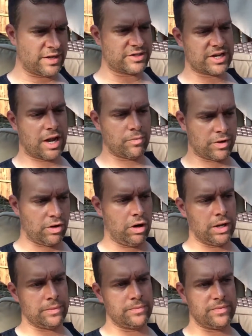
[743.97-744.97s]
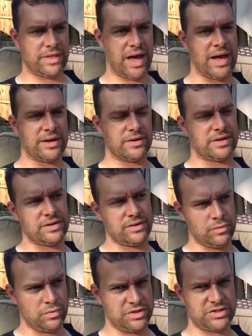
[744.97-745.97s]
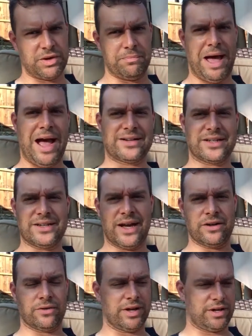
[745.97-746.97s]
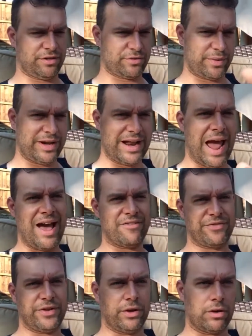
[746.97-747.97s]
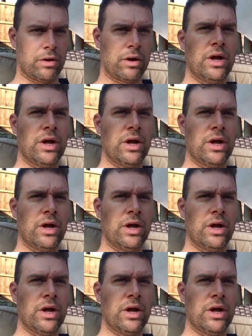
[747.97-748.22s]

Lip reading: And as time went on, that was compacted down to like a 3.5 year